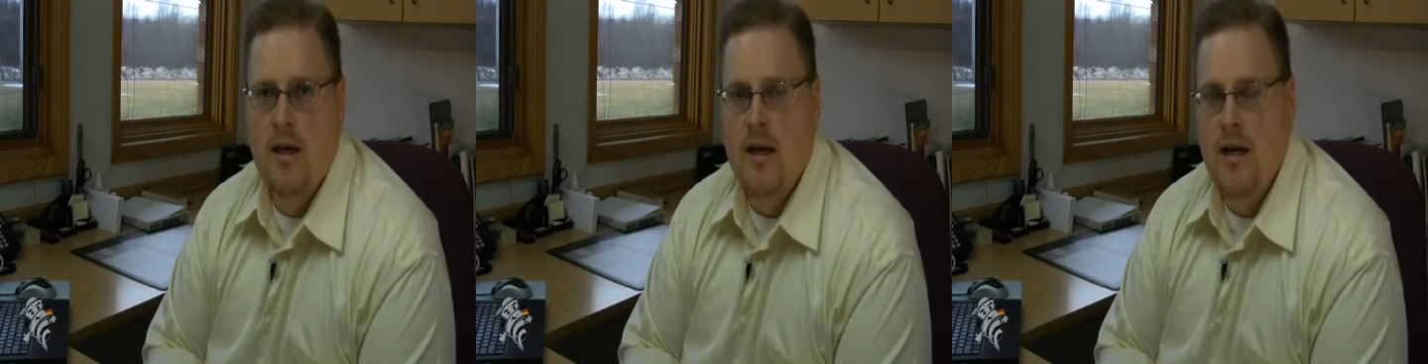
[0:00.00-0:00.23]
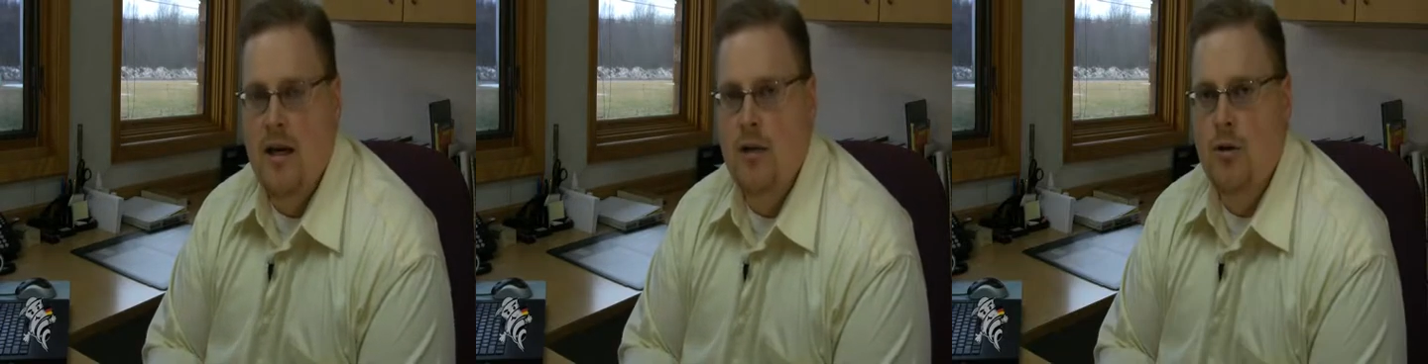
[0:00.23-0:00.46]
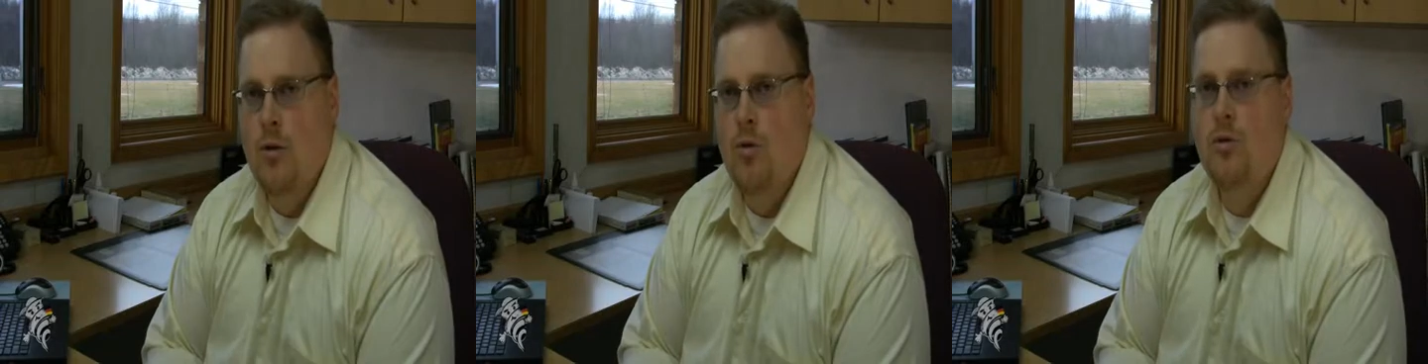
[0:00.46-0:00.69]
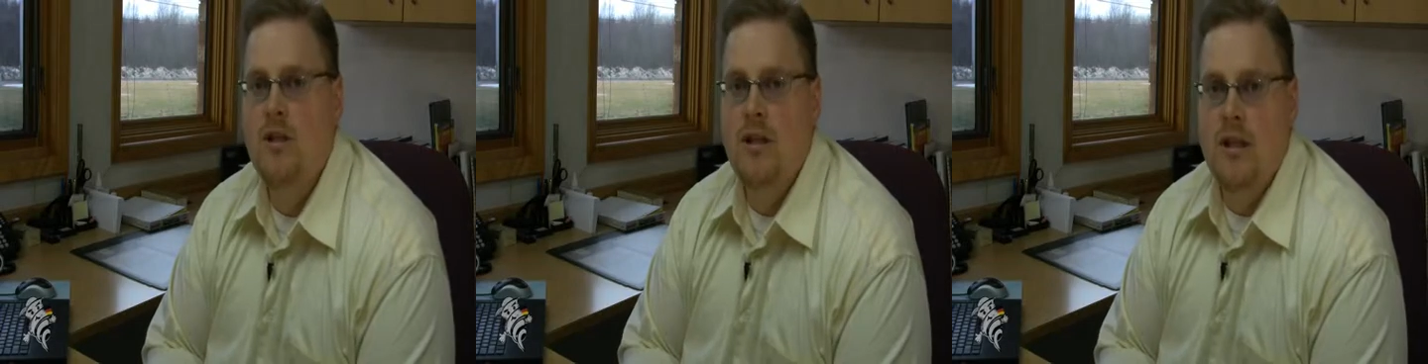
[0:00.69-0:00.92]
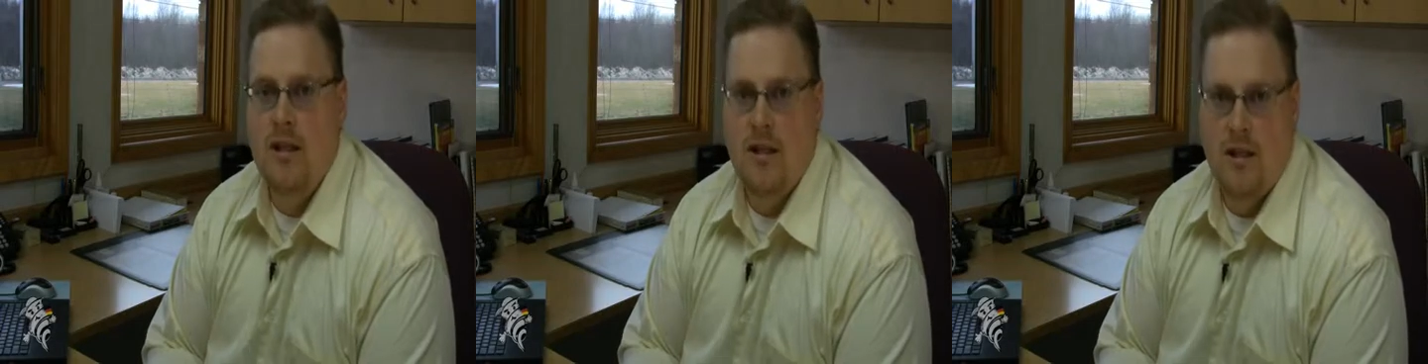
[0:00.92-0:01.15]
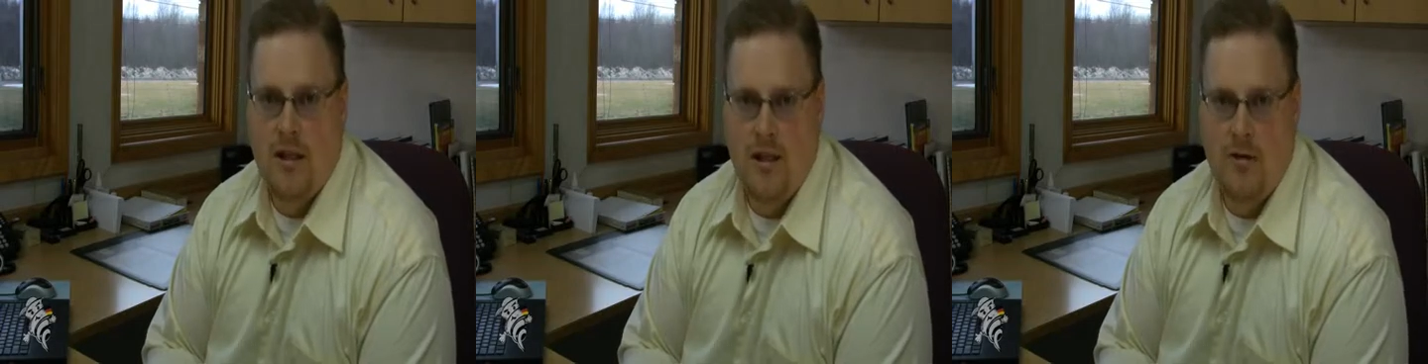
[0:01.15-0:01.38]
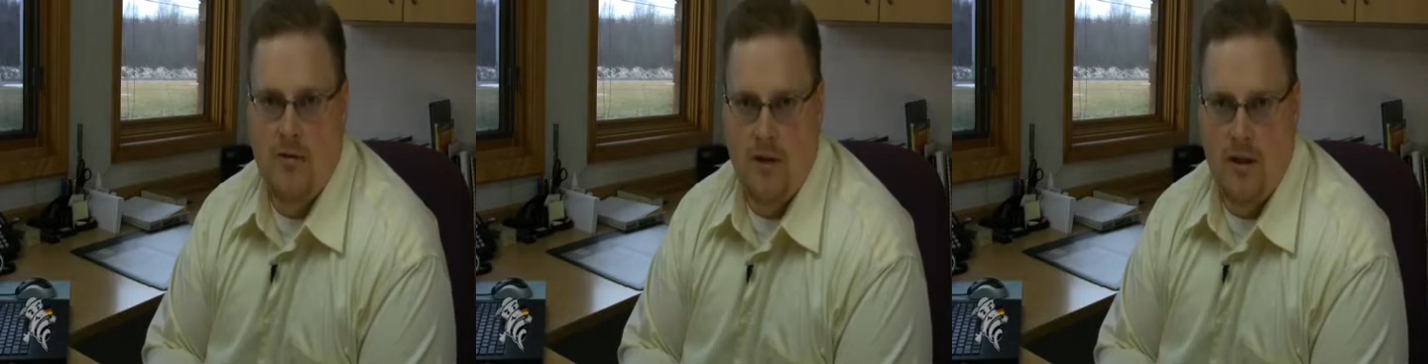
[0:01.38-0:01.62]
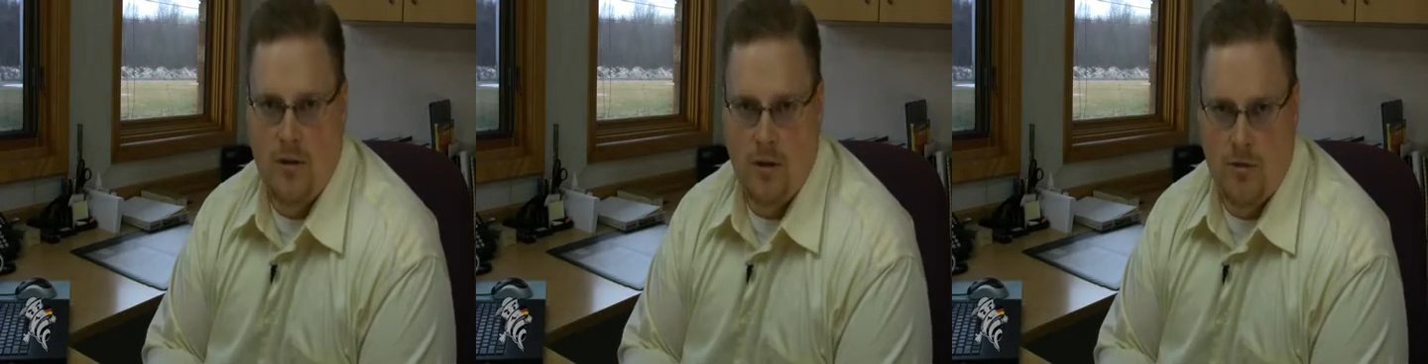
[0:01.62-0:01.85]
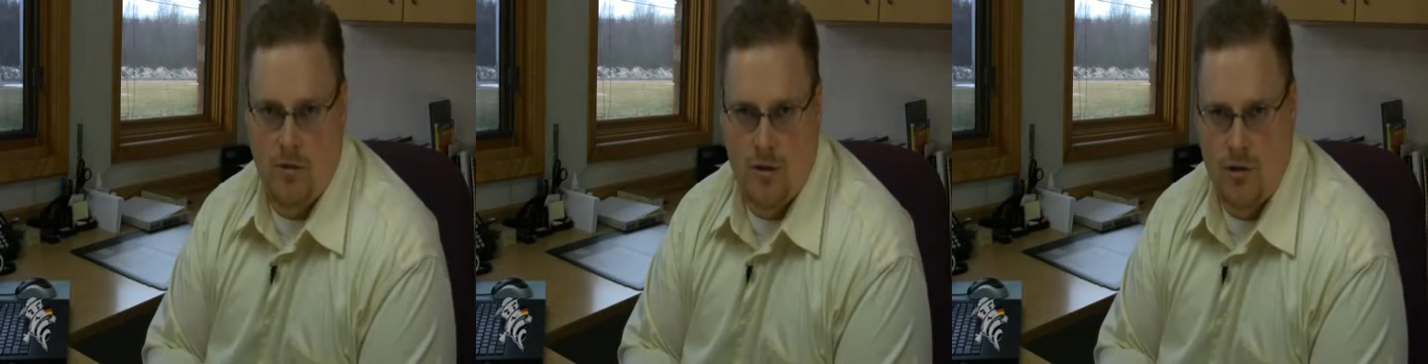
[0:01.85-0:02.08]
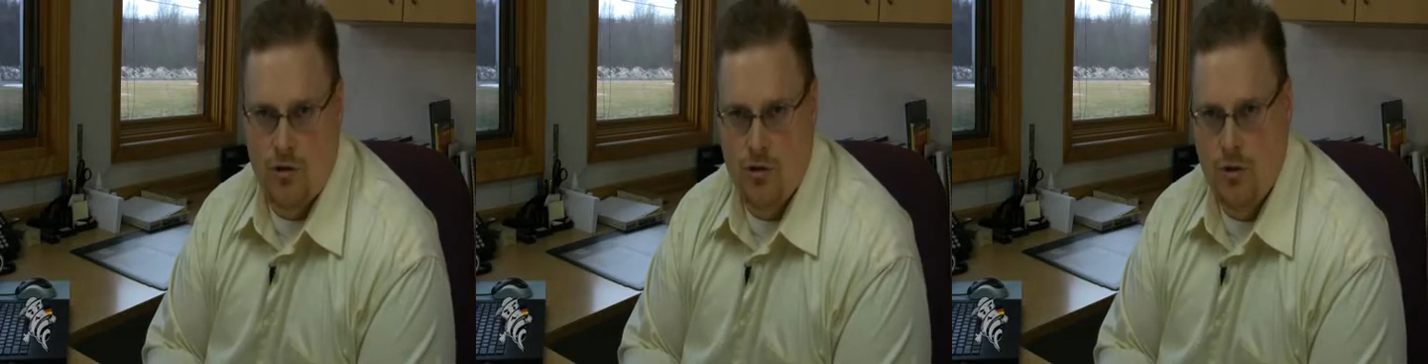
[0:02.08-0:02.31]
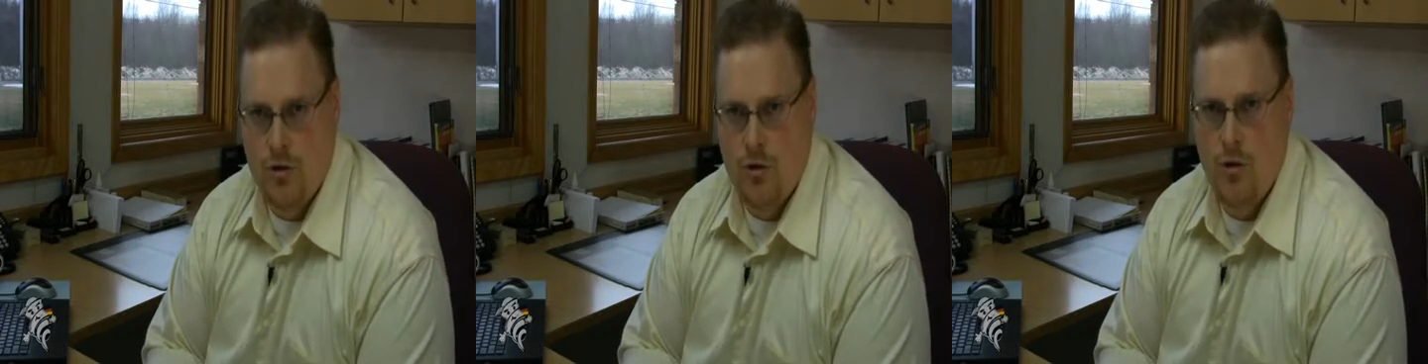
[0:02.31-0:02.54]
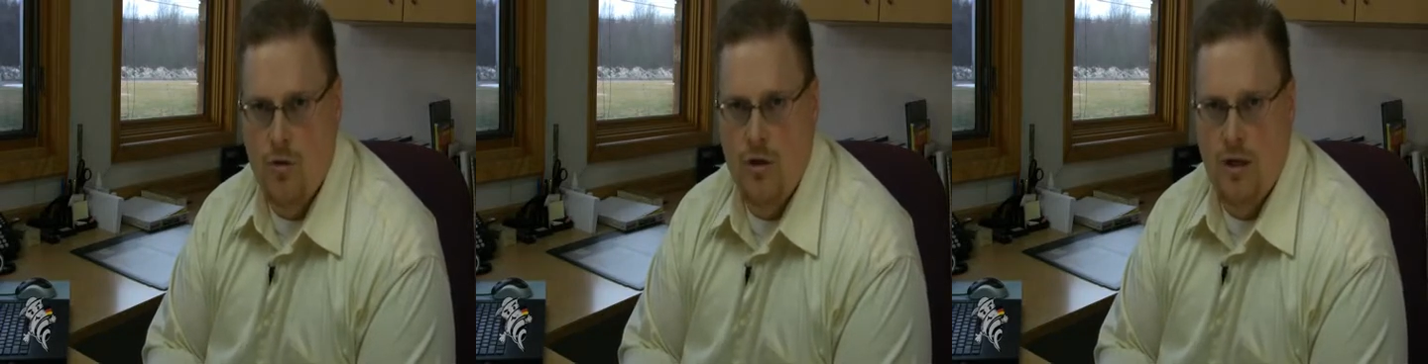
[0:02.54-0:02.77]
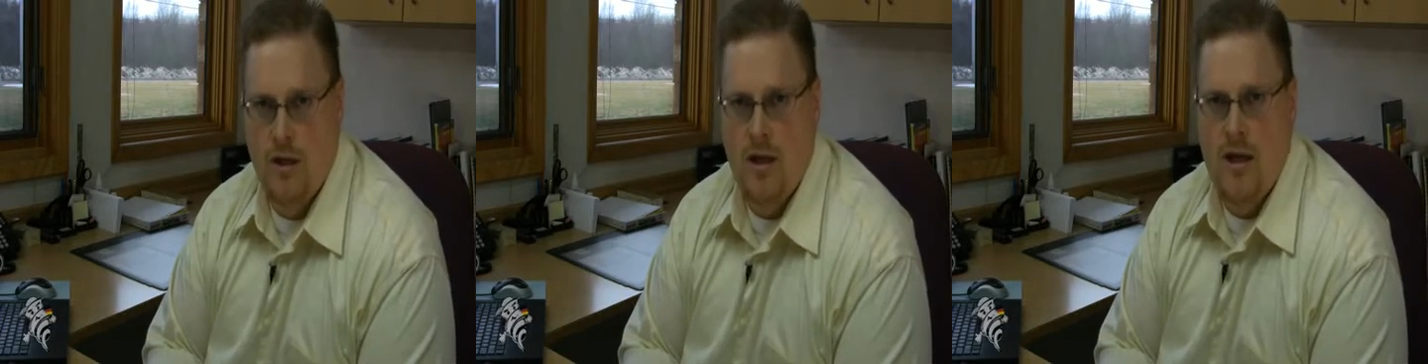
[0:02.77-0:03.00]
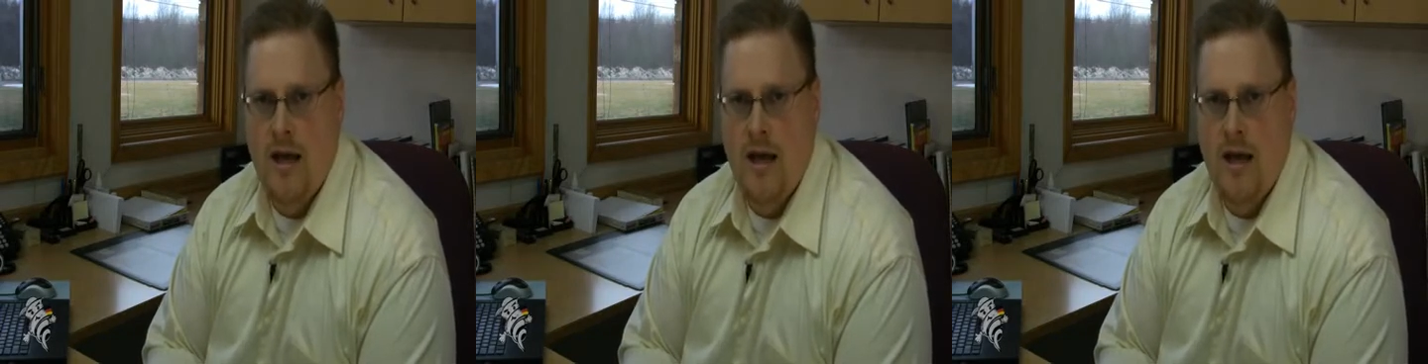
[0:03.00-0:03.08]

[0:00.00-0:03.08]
And only if a non-traditional coating